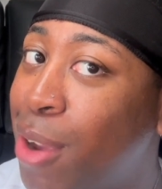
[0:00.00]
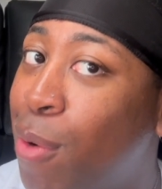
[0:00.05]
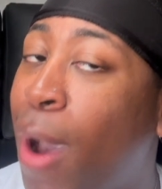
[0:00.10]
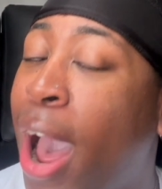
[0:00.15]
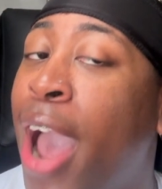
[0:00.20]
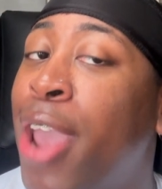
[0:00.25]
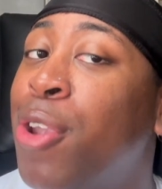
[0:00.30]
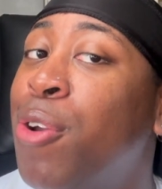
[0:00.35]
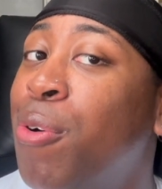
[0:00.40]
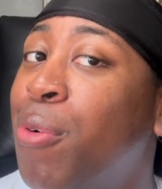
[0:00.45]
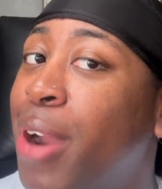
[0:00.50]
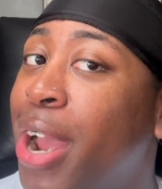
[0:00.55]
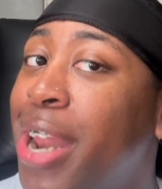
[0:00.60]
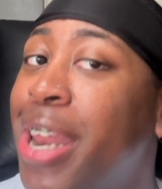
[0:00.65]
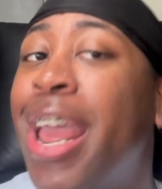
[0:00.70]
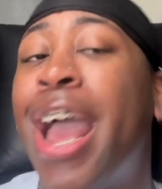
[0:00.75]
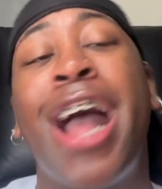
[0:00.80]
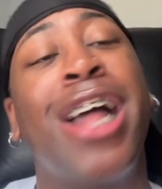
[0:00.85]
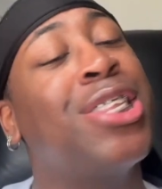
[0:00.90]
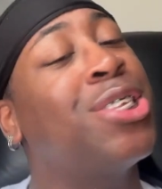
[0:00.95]
Why you
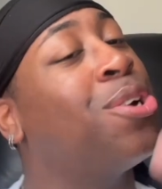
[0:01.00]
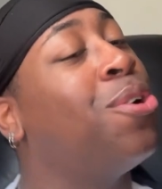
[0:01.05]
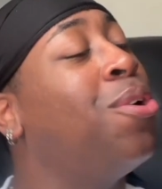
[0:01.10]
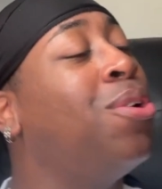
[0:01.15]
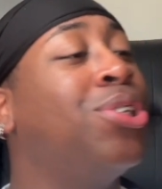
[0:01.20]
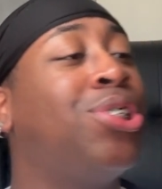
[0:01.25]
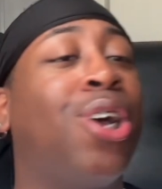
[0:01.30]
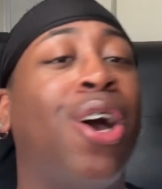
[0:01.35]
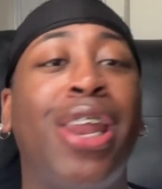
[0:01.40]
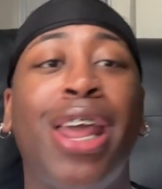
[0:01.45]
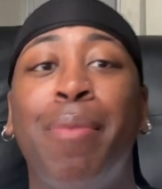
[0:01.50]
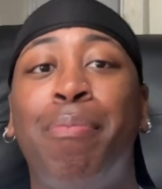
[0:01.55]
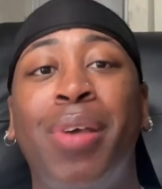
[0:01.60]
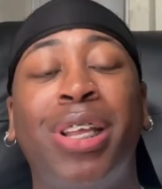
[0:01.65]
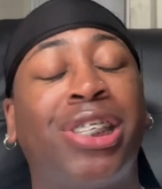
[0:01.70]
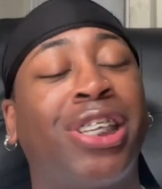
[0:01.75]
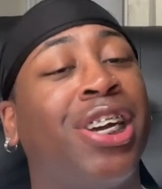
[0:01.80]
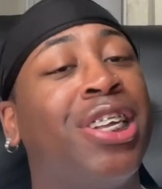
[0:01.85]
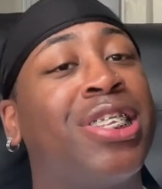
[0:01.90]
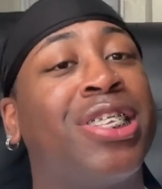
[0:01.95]
running? I told y'all that
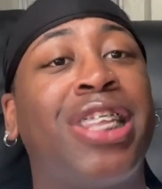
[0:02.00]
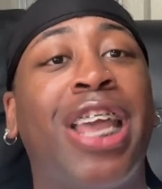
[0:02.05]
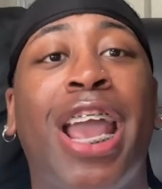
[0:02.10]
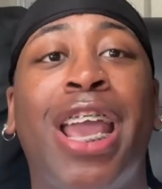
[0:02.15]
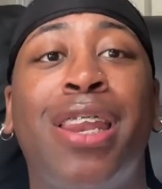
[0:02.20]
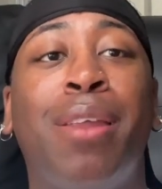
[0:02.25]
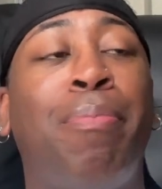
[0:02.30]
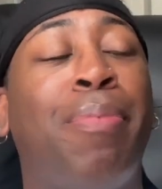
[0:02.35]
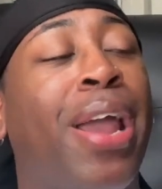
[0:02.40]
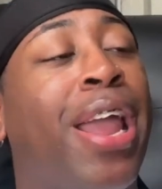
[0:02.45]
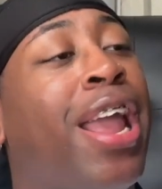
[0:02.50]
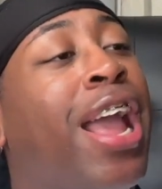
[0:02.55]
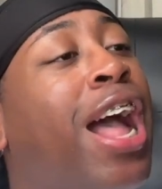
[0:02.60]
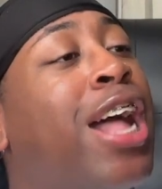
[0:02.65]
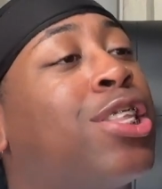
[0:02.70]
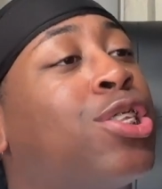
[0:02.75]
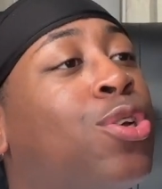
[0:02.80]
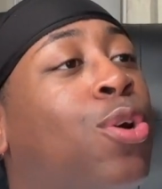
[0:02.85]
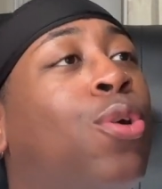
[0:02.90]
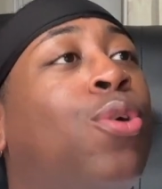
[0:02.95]
bitch couldn't stay in the paint.
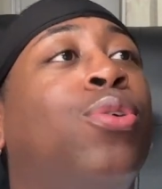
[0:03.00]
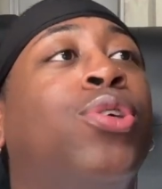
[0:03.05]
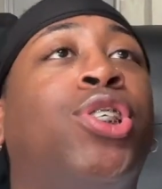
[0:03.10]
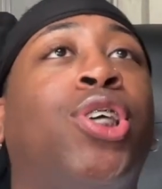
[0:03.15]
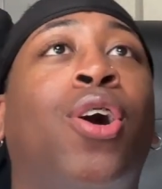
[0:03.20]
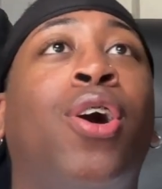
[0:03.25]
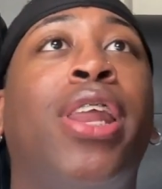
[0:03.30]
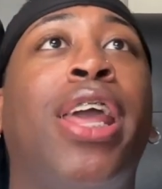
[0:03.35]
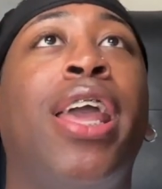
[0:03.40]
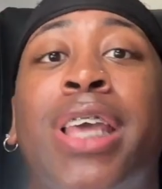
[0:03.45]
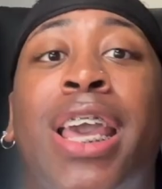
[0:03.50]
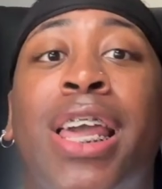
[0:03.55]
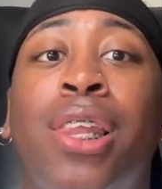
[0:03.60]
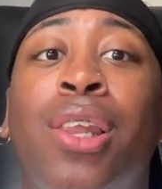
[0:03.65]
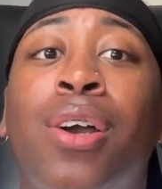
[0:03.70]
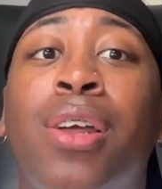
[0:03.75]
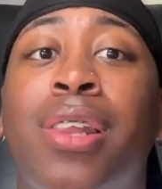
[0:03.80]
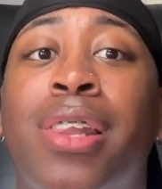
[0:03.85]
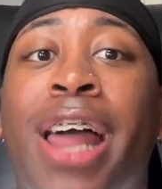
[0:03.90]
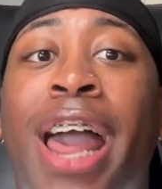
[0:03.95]
I told y'all that. It
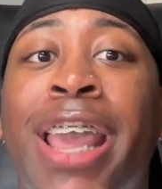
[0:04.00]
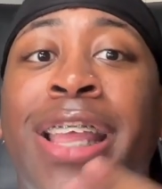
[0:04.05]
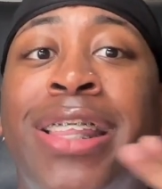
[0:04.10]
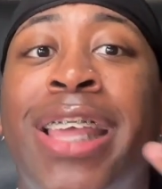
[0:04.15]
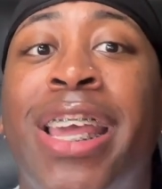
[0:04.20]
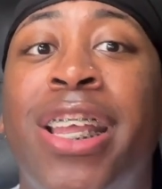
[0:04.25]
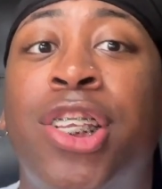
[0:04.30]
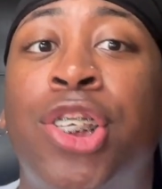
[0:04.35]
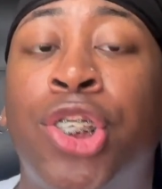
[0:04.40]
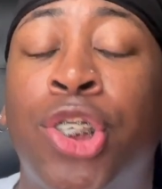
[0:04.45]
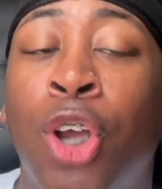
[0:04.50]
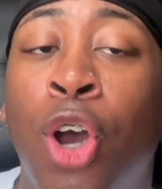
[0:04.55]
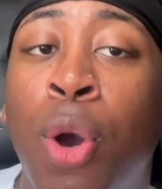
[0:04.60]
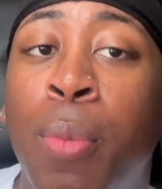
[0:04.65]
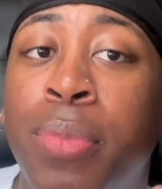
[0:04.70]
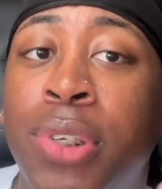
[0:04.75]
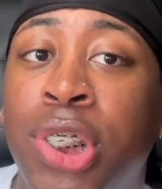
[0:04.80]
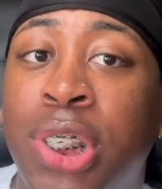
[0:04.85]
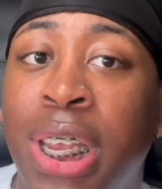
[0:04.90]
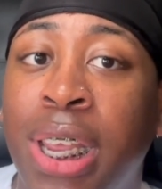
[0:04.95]
looked like they
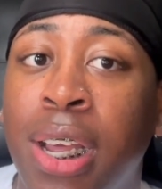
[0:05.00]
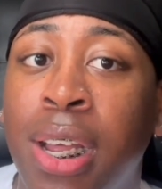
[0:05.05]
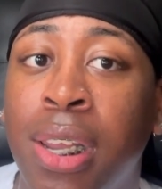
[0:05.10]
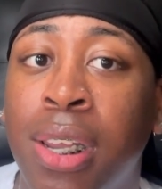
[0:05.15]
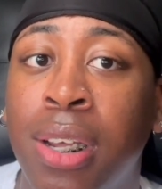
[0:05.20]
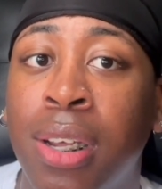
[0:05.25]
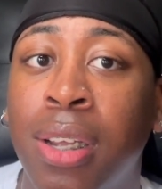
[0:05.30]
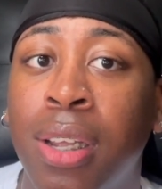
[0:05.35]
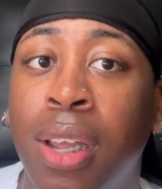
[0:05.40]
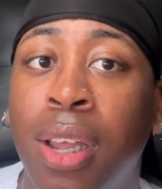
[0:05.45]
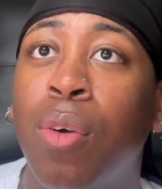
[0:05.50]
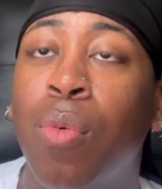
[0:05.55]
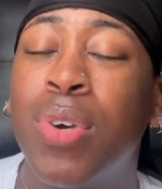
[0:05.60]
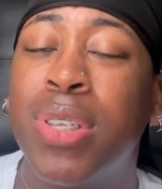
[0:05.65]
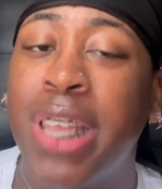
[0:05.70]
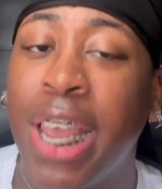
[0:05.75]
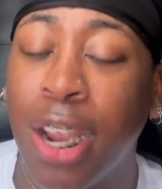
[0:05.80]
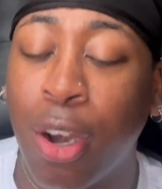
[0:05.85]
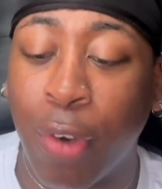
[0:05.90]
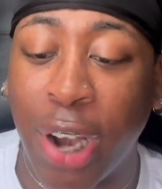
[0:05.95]
jumped jailer. Was
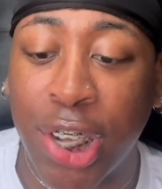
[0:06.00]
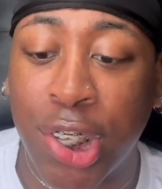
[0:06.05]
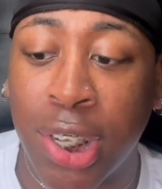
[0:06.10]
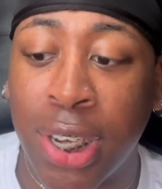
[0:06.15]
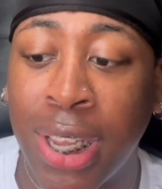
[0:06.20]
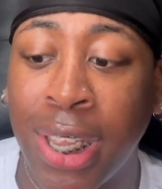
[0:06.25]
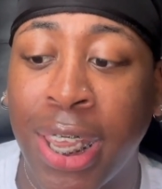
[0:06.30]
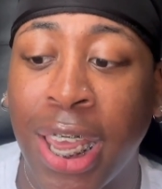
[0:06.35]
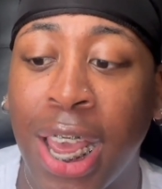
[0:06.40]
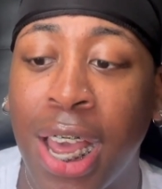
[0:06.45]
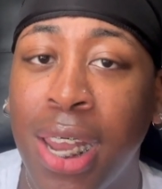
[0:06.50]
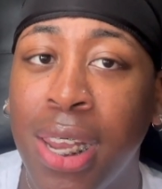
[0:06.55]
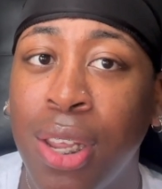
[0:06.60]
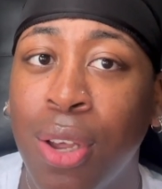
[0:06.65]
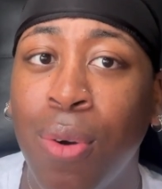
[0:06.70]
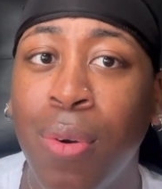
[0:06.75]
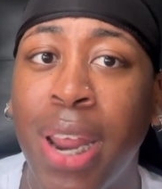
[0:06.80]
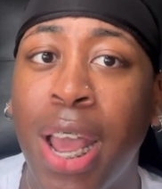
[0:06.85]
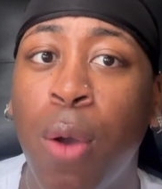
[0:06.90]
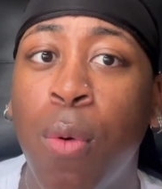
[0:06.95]
that Gretchen and Kelly?
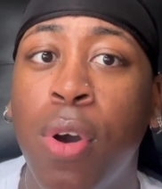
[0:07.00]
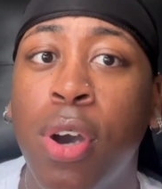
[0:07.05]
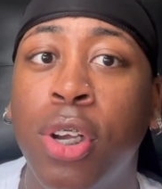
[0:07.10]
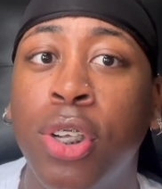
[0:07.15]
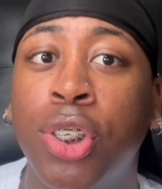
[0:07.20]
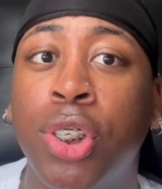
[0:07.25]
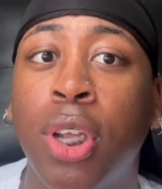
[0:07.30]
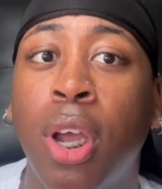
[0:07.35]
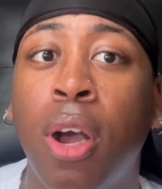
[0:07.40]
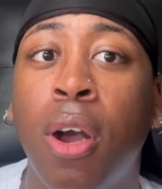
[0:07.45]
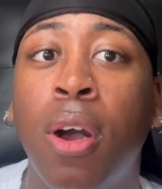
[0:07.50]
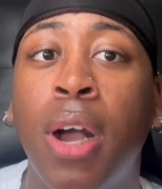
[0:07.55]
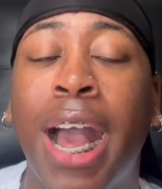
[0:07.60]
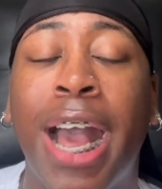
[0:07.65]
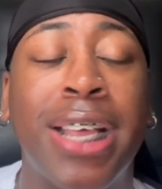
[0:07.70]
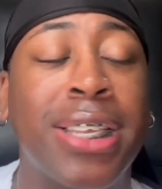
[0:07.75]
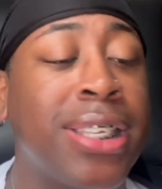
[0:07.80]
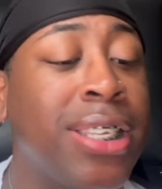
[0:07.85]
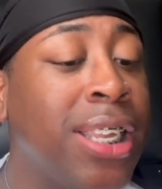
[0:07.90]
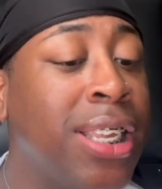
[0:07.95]
Who that was, y'all?
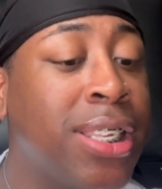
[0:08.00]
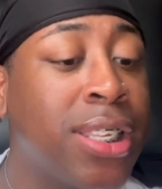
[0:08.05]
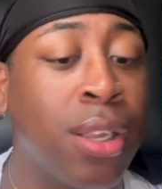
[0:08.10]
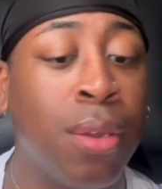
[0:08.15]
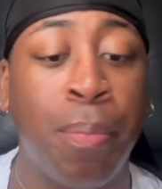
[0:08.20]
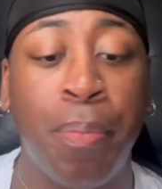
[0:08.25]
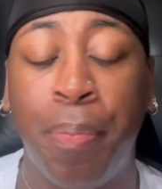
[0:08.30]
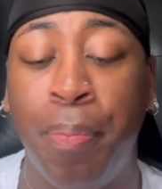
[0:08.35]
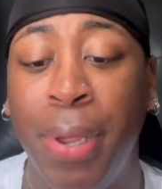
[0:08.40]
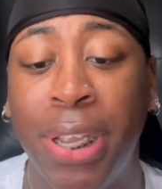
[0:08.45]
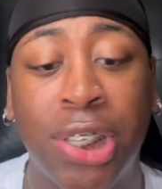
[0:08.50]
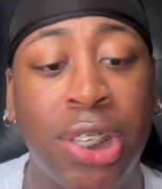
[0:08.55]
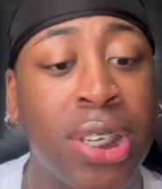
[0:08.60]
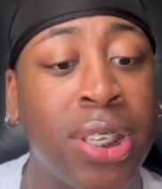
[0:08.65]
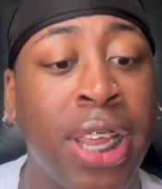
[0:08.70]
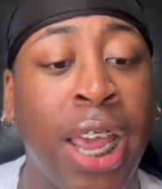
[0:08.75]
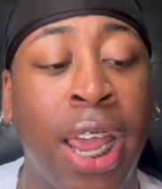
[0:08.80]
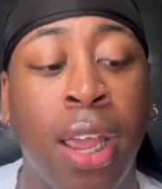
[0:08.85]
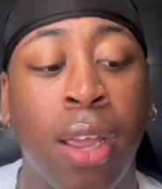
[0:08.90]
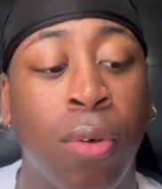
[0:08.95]
I seen some bitches
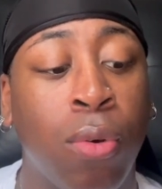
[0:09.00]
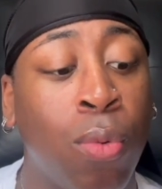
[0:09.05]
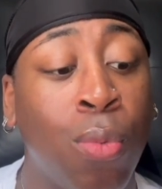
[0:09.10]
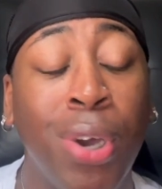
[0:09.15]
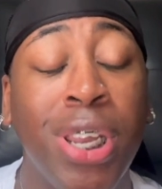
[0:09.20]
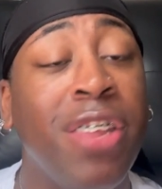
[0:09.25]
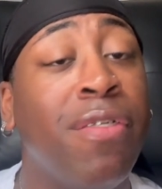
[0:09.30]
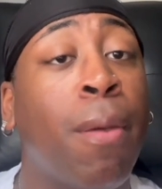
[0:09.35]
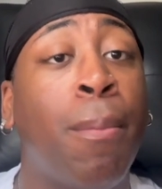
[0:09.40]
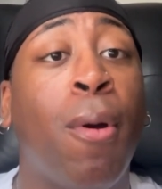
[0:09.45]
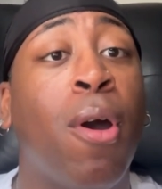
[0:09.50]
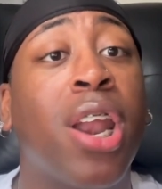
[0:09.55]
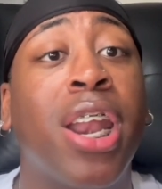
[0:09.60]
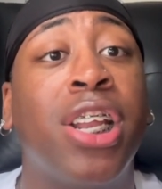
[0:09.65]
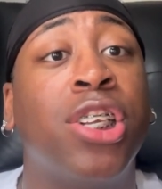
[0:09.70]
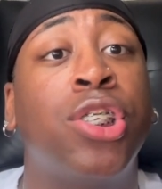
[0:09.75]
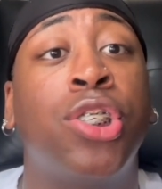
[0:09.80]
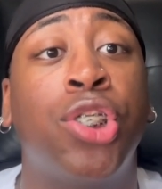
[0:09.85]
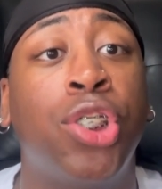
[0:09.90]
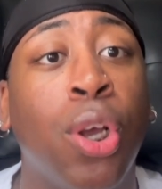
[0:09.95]
that weren't even part of
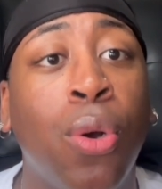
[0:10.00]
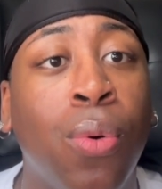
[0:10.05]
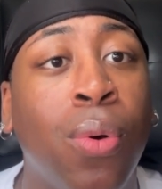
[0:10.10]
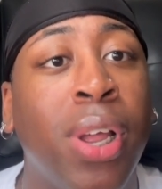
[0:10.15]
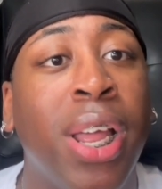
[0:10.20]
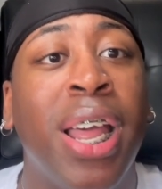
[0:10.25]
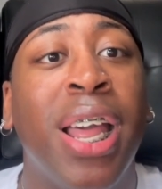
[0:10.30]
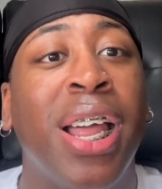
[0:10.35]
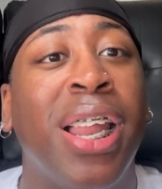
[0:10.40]
the show.